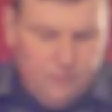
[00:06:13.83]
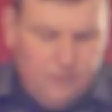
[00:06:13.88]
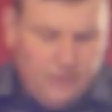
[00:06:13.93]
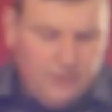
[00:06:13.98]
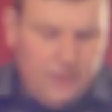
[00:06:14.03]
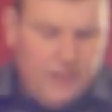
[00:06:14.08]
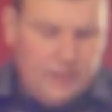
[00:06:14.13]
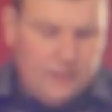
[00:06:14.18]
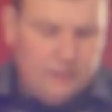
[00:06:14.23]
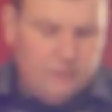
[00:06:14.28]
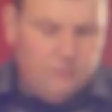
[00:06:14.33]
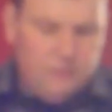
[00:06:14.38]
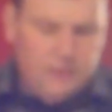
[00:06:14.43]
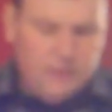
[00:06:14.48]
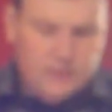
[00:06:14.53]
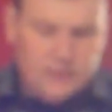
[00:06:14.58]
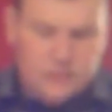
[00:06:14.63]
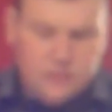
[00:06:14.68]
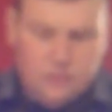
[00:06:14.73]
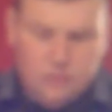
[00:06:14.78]
found out that
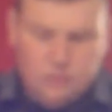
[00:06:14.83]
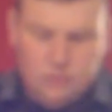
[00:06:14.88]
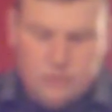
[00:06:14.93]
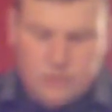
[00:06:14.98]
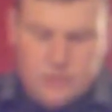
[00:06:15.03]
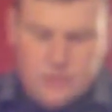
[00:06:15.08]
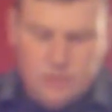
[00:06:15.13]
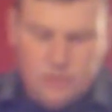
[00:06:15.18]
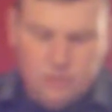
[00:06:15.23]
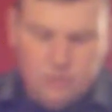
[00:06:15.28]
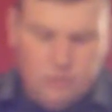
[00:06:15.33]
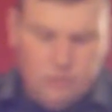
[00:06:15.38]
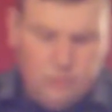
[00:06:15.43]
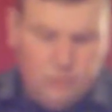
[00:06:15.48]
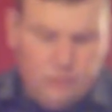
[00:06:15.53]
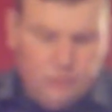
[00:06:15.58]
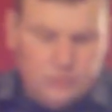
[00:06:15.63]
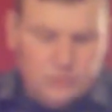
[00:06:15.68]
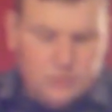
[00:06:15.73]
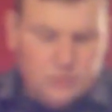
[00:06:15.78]
Vince had told
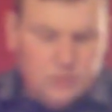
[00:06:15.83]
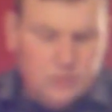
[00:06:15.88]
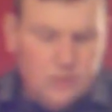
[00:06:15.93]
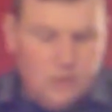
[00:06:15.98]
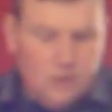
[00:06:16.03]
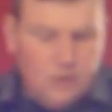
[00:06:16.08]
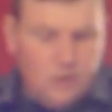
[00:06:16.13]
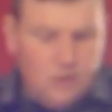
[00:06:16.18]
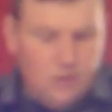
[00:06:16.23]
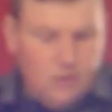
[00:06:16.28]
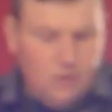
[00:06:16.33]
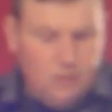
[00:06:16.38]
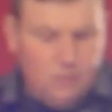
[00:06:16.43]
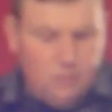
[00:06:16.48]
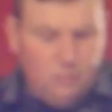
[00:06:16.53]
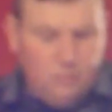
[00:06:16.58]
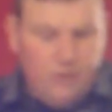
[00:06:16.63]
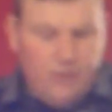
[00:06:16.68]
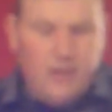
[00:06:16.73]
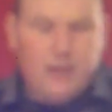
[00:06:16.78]
shareholders
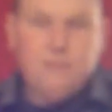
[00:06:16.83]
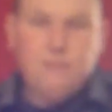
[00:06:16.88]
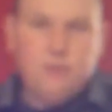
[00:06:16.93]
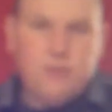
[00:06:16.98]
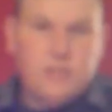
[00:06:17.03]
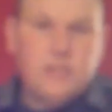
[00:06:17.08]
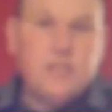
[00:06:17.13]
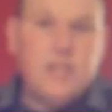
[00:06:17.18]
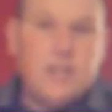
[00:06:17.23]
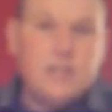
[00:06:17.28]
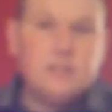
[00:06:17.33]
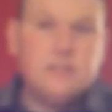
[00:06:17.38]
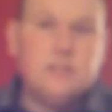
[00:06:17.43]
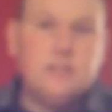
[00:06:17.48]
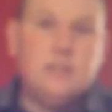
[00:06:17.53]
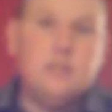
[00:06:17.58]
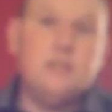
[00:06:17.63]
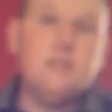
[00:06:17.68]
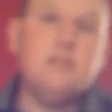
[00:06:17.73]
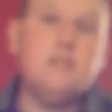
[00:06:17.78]
right after he
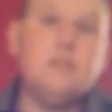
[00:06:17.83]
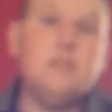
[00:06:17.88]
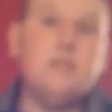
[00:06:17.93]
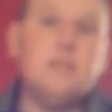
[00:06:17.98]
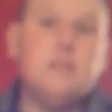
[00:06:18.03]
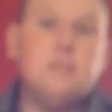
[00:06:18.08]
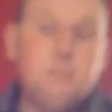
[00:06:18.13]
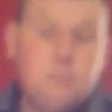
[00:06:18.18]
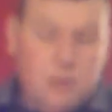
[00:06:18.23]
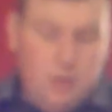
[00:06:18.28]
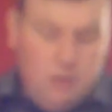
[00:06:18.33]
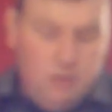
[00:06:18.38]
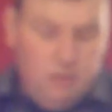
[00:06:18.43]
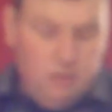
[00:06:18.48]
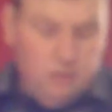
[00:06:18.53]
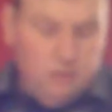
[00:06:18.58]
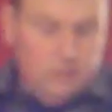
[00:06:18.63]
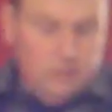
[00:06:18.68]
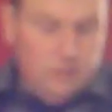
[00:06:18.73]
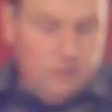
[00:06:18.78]
texted
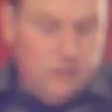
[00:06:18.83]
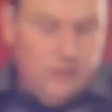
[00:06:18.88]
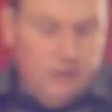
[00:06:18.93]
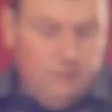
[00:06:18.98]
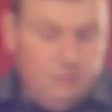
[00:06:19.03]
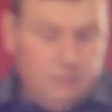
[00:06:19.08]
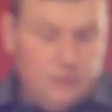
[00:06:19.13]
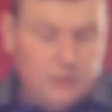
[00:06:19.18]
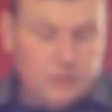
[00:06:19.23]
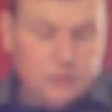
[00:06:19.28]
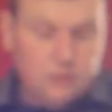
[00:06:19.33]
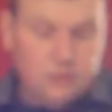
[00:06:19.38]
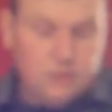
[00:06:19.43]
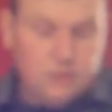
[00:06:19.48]
Punk that Vince